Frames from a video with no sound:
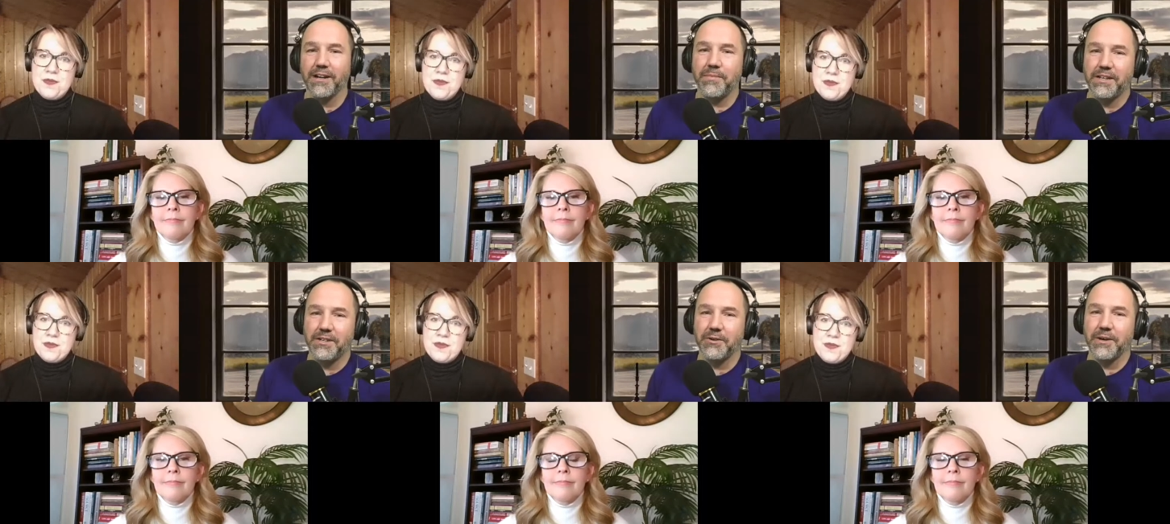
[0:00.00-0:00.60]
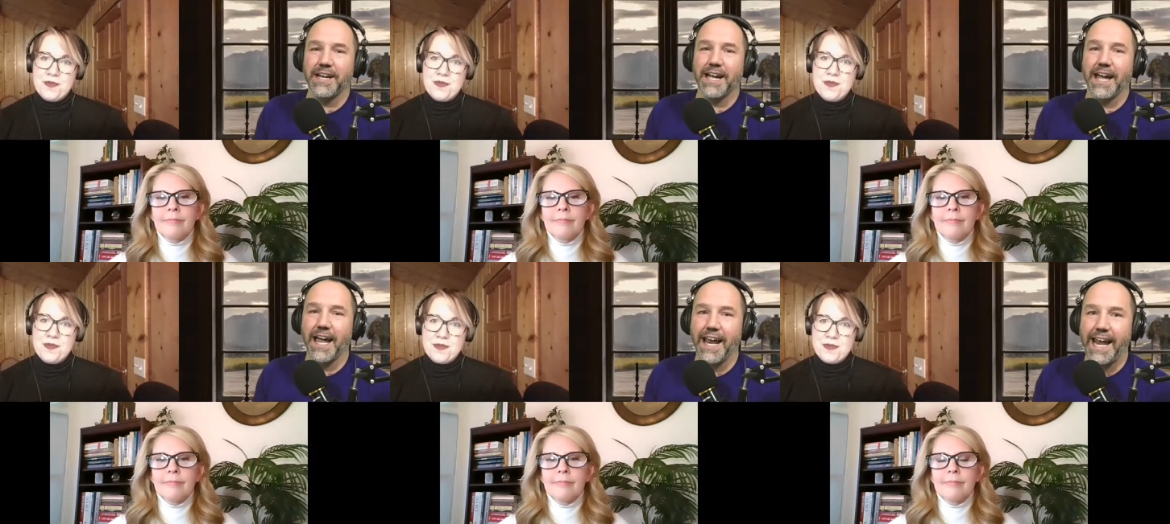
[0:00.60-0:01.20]
Speaker 1: be doing
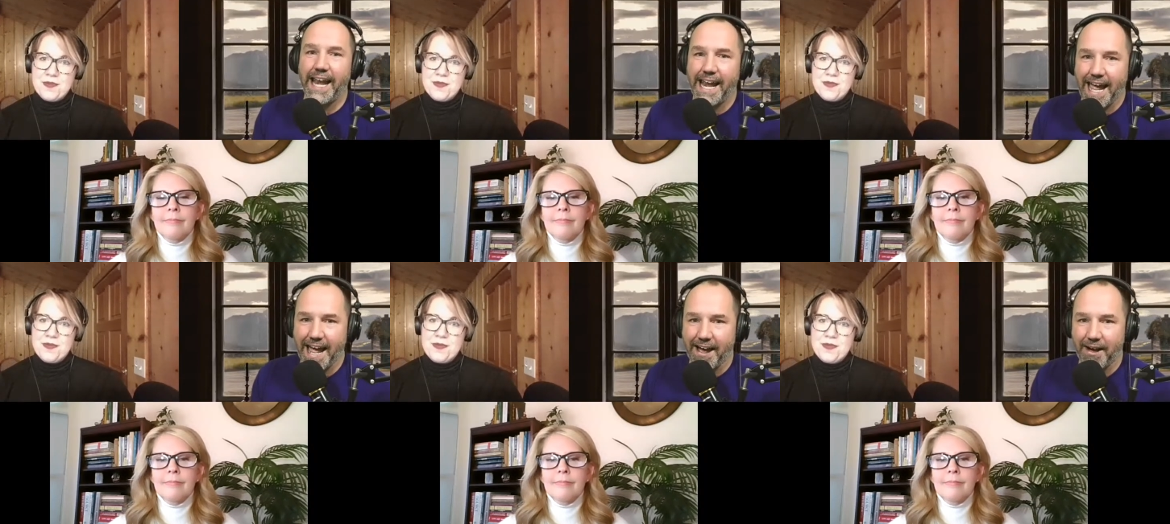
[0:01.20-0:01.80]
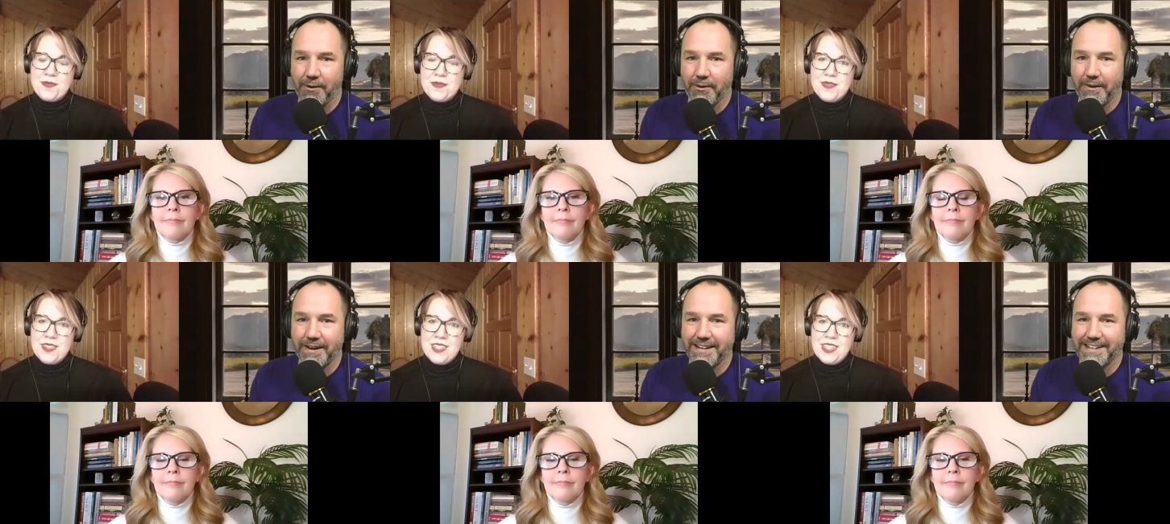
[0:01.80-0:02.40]
Speaker 2: now.
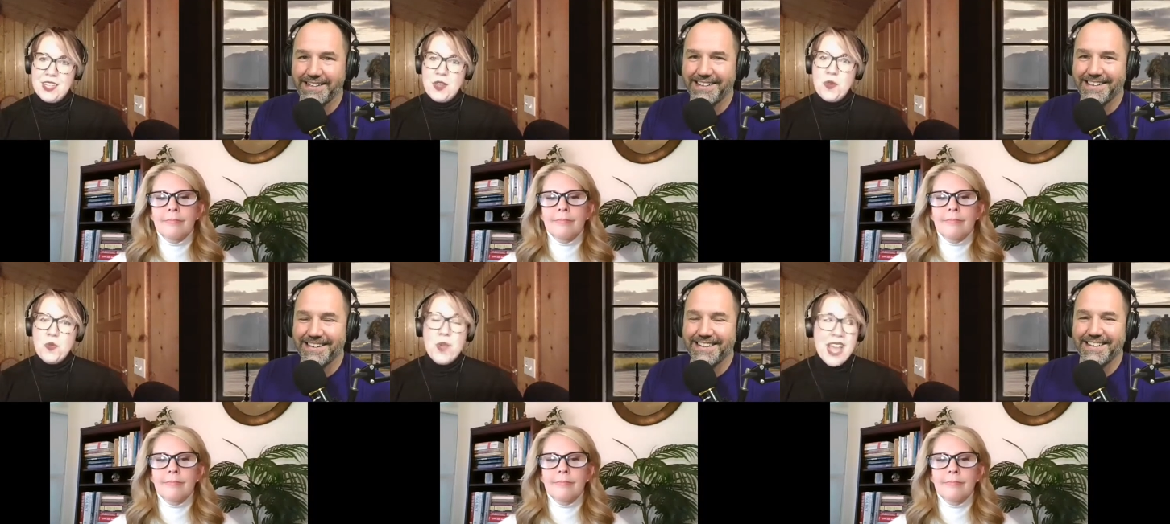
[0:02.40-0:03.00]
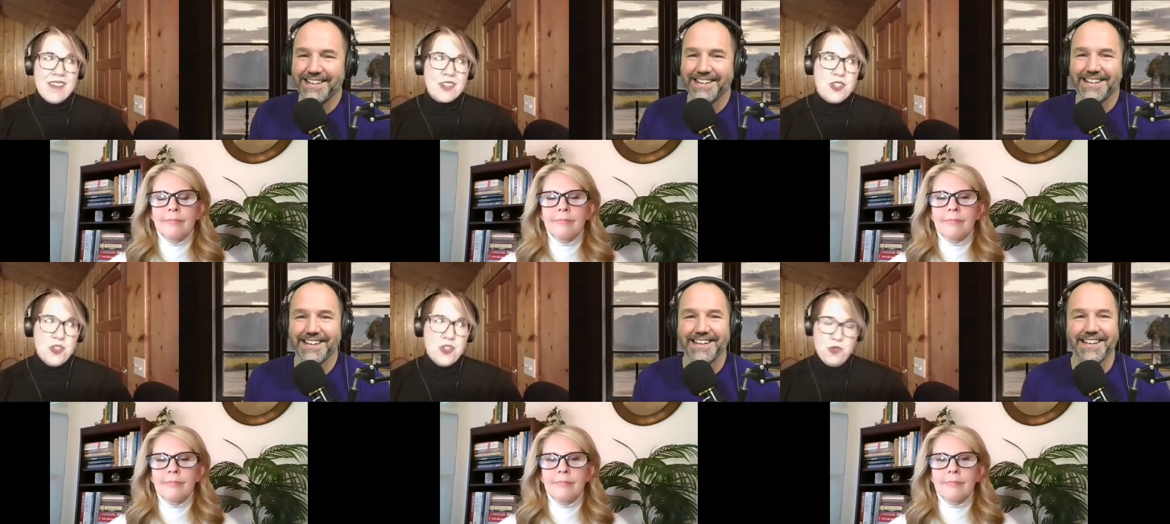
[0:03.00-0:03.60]
We have a new
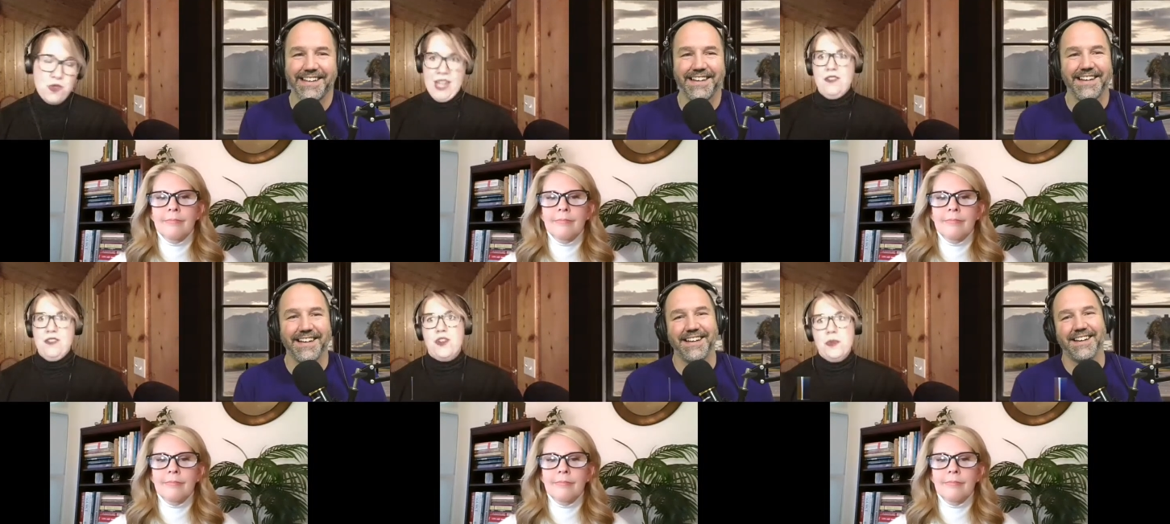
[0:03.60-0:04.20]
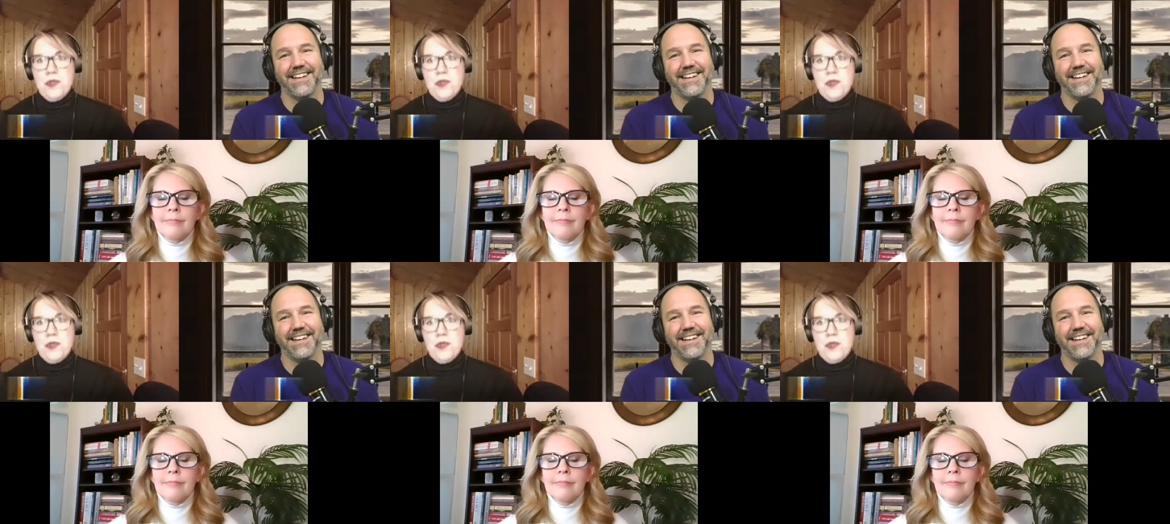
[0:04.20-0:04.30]
kind of trouble